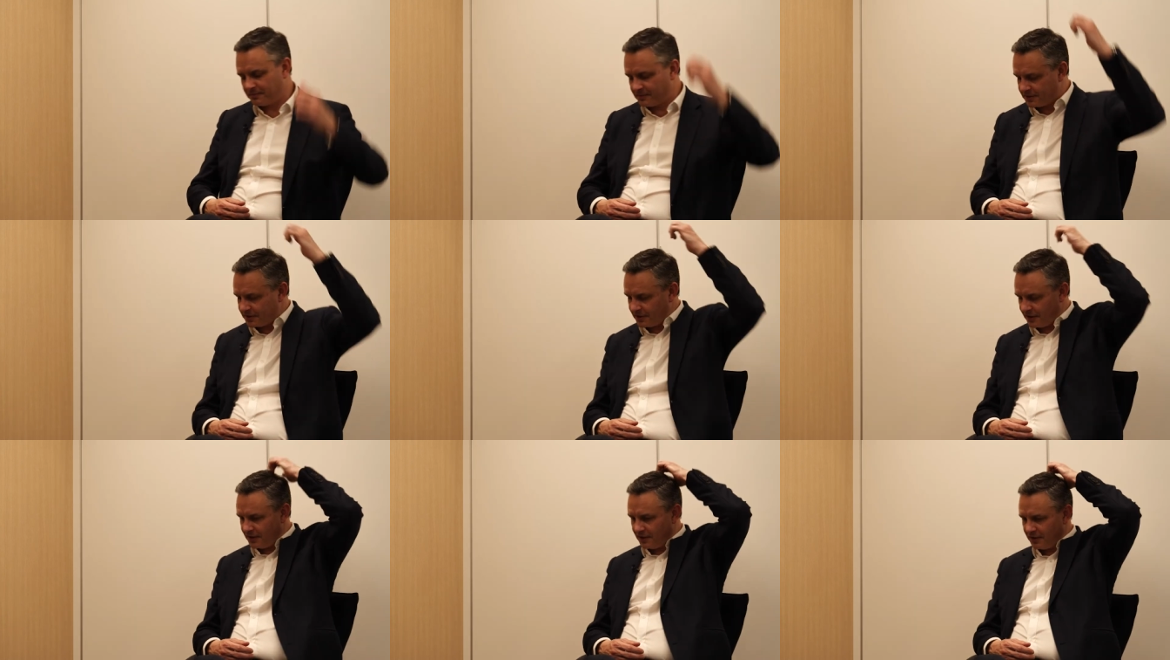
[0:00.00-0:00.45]

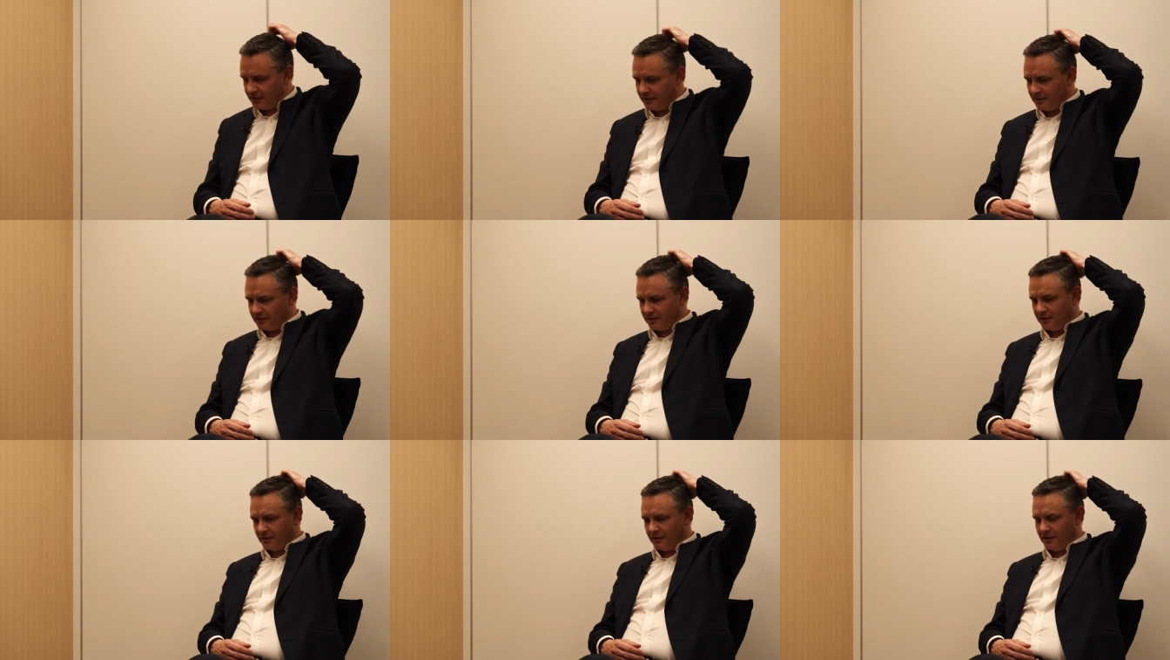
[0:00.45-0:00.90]
saying
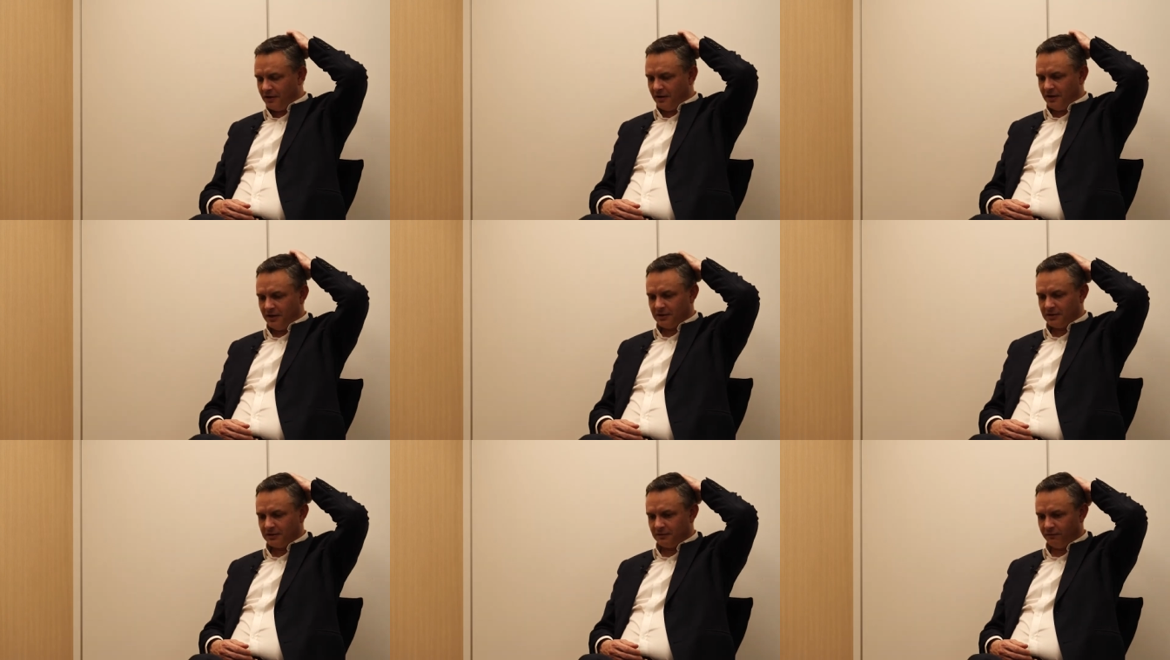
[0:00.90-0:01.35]
that the
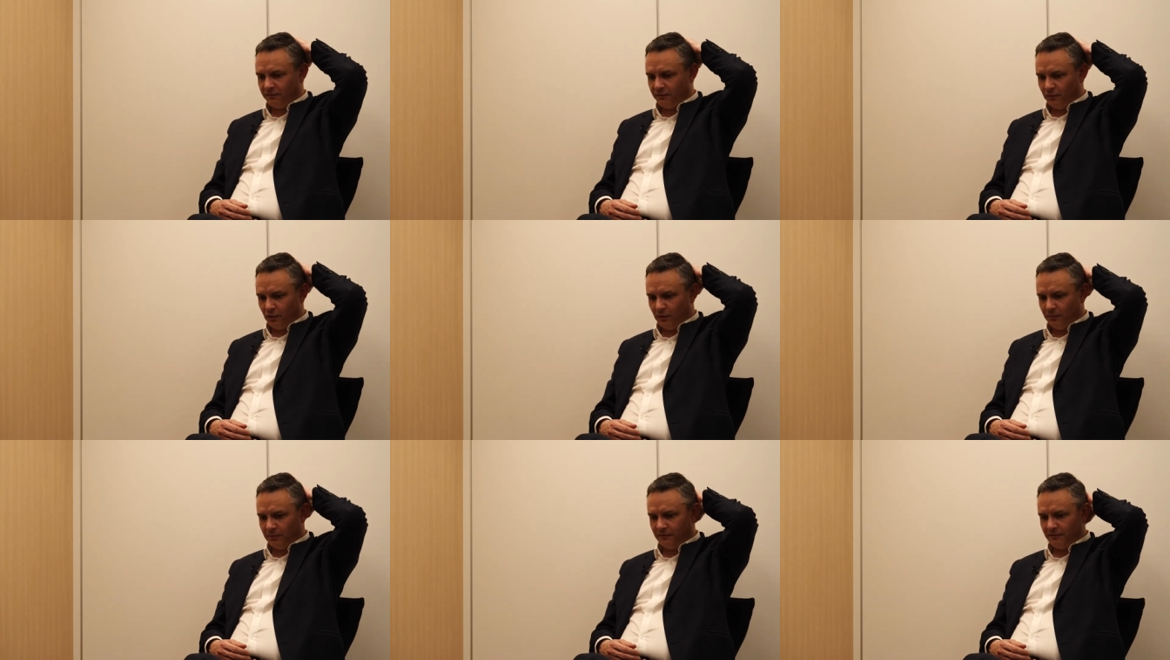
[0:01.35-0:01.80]
highest
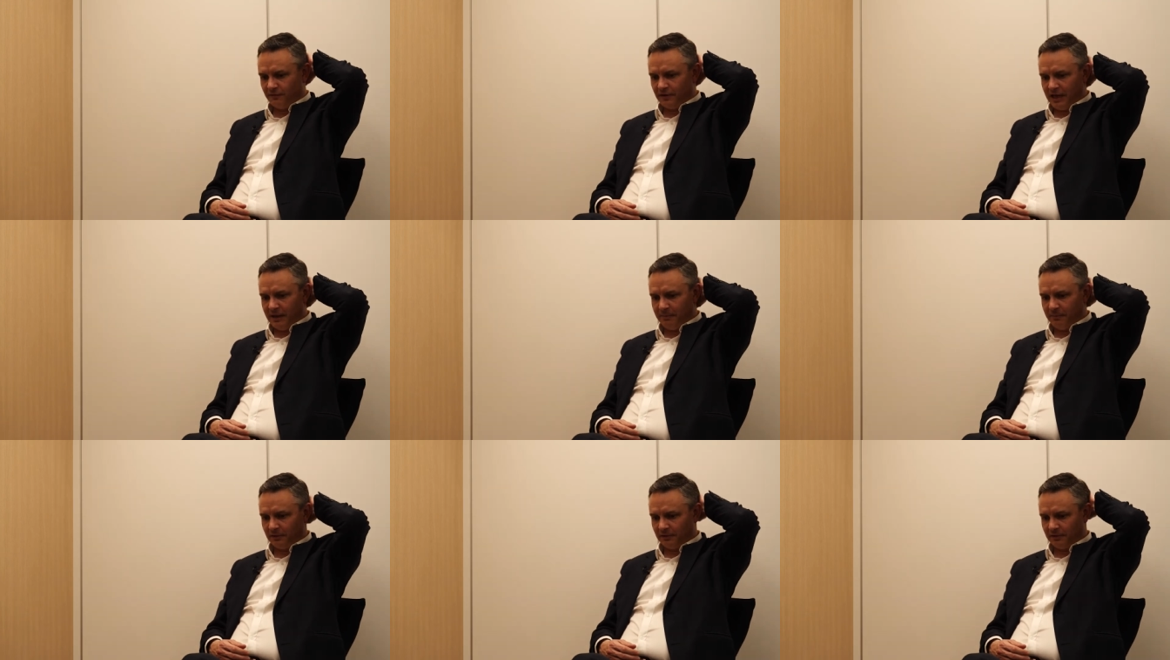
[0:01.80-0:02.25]
form of
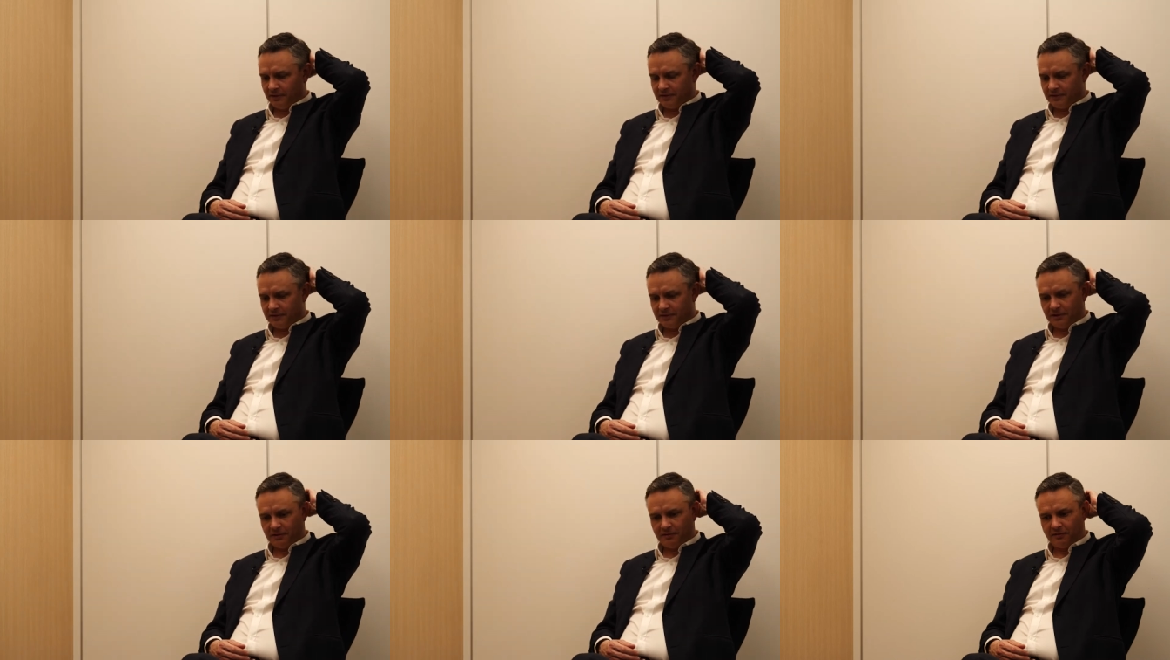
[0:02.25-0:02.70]
capital
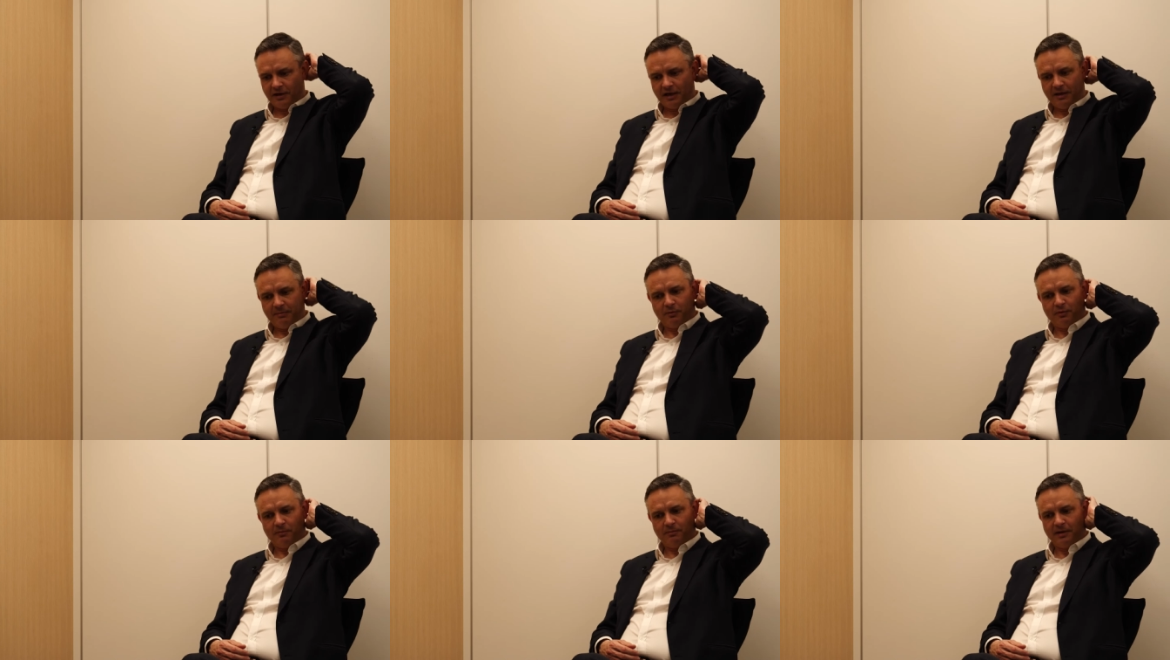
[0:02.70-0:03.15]
isn't to
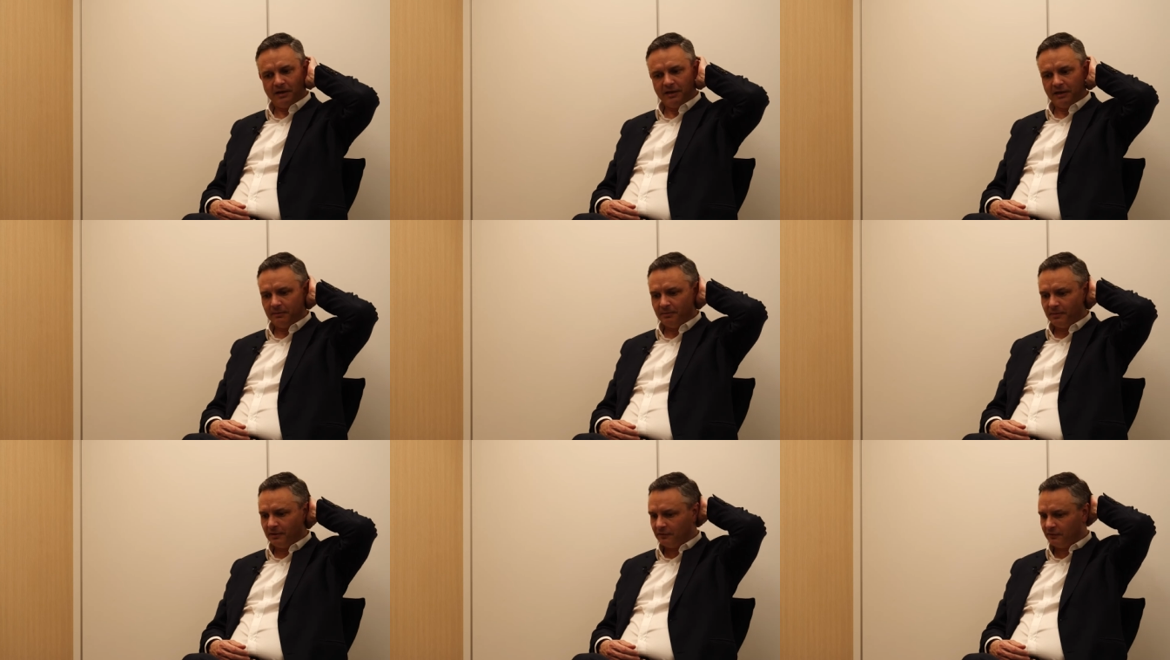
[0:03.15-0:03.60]
create more
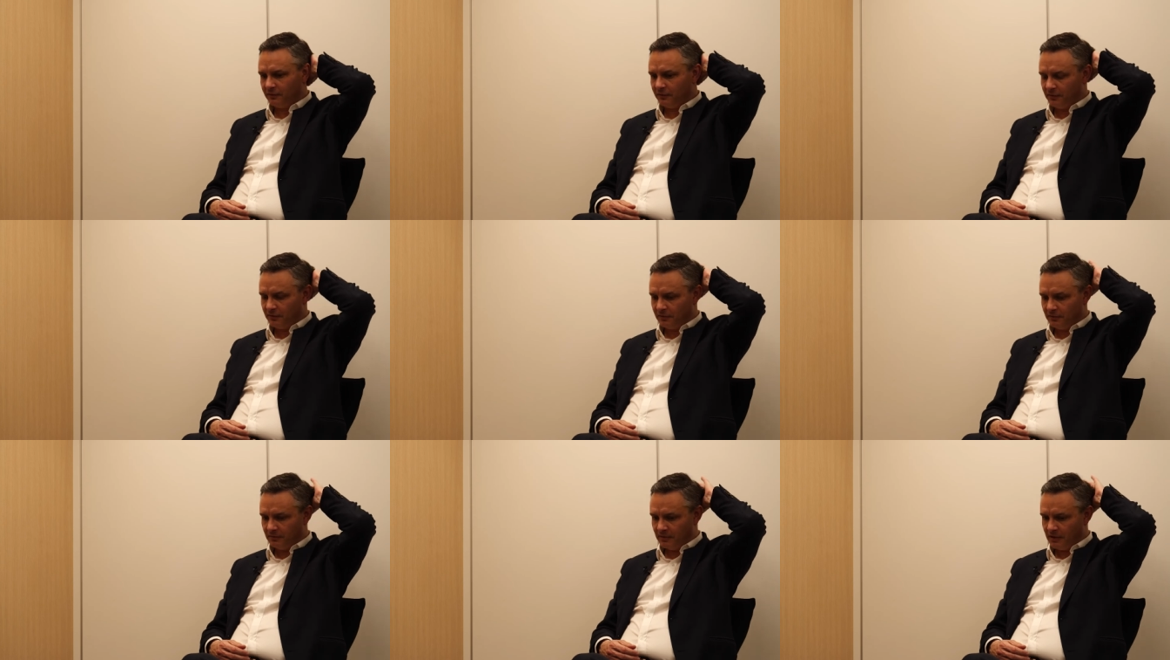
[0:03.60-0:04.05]
money, but
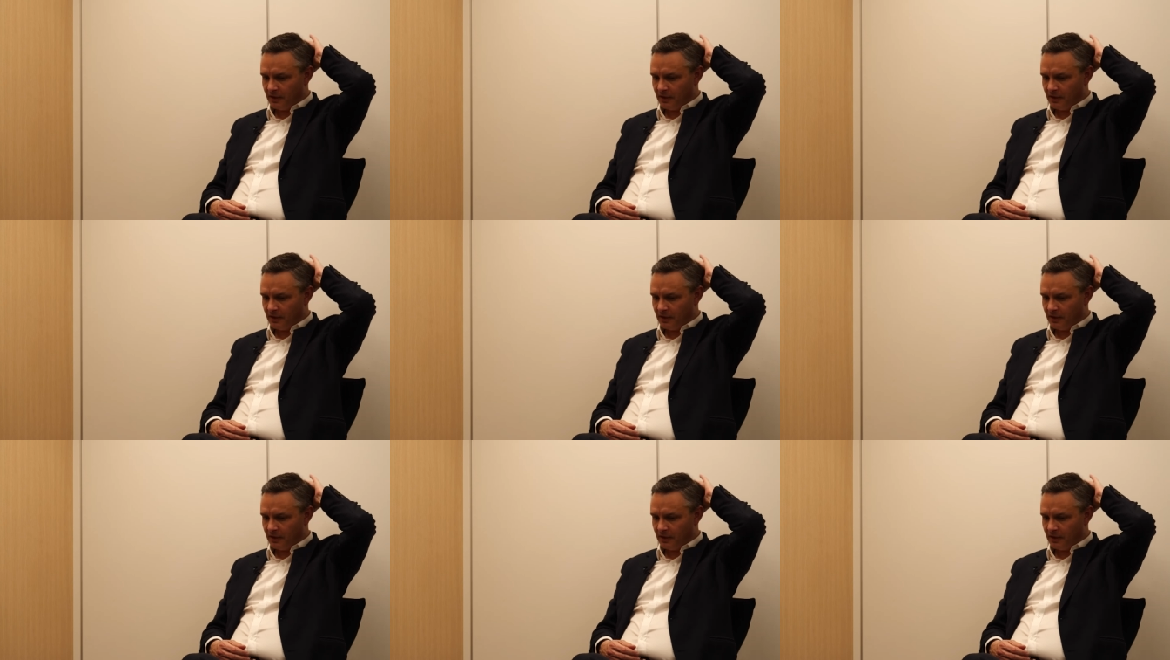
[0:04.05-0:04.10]
to,